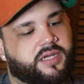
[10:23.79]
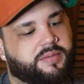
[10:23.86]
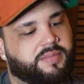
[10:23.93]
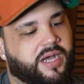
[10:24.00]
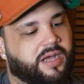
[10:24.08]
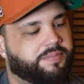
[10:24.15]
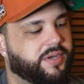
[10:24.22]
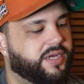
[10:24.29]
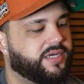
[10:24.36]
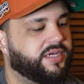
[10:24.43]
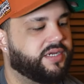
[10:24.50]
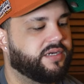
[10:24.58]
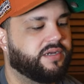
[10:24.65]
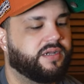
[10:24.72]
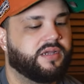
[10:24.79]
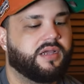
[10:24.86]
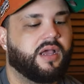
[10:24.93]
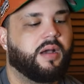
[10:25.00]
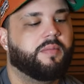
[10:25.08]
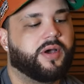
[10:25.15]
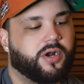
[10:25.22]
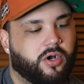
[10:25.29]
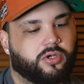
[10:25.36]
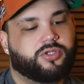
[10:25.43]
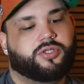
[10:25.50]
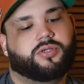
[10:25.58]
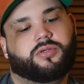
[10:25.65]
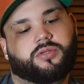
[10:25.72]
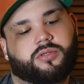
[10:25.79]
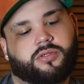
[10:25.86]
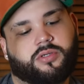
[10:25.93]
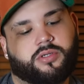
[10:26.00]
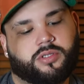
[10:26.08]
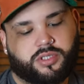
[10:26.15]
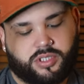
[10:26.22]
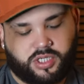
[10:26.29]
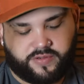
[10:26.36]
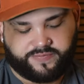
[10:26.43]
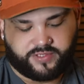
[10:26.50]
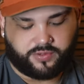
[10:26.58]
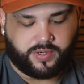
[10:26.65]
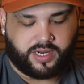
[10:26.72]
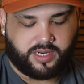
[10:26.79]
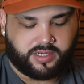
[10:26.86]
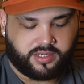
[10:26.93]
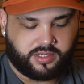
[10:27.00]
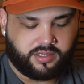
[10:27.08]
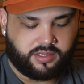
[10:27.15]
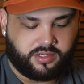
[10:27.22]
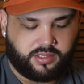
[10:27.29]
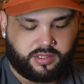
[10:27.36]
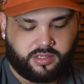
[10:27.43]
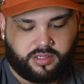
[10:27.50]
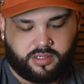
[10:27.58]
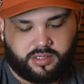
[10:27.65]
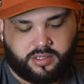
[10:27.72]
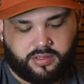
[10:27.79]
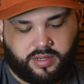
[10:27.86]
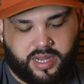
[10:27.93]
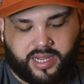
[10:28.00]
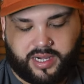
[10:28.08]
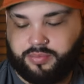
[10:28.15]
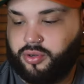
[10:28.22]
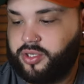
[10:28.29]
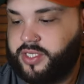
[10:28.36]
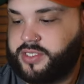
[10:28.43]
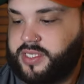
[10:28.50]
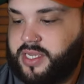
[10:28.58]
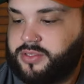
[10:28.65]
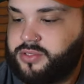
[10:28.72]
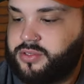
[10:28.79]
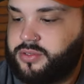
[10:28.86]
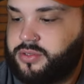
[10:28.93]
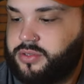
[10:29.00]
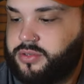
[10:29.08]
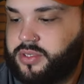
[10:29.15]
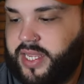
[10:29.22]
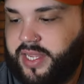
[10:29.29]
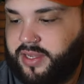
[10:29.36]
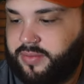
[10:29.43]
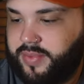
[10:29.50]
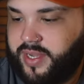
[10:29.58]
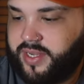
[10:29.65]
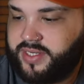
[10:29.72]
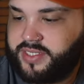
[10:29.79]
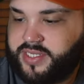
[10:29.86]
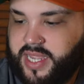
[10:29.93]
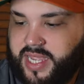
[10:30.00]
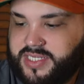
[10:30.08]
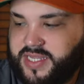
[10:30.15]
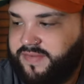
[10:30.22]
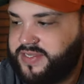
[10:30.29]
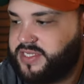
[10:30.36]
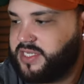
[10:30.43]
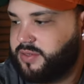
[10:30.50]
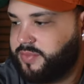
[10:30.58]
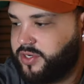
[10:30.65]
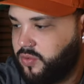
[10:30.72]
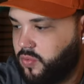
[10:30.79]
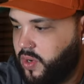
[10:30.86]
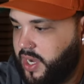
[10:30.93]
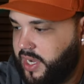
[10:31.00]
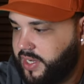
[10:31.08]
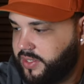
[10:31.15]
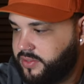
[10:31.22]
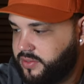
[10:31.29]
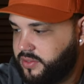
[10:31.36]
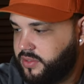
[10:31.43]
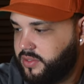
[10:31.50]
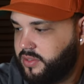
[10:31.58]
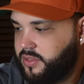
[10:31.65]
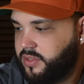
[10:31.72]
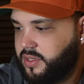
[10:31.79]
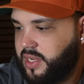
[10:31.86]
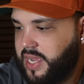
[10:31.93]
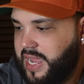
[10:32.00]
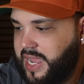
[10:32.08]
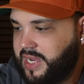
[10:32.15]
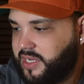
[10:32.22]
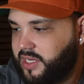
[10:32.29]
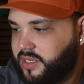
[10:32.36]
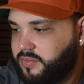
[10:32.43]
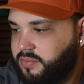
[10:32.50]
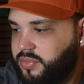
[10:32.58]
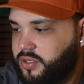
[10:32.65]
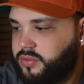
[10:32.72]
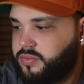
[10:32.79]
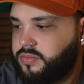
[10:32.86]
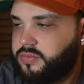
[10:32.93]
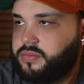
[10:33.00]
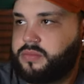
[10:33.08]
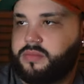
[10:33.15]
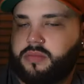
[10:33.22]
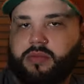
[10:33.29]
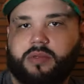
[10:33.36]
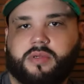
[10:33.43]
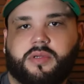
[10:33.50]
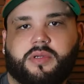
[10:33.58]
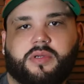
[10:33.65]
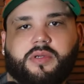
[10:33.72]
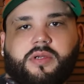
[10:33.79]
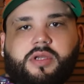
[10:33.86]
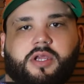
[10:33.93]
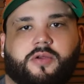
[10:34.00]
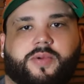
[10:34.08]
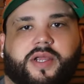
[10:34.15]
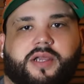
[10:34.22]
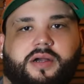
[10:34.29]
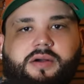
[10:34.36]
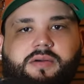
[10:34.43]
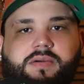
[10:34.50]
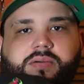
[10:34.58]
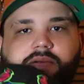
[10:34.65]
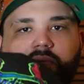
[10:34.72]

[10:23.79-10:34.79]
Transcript: in my opinion. But also, tough to rock. I gotta pull this out soon, too. Damn, man. These hats, I haven't seen them in a while. Hat club. Boom. Here we go.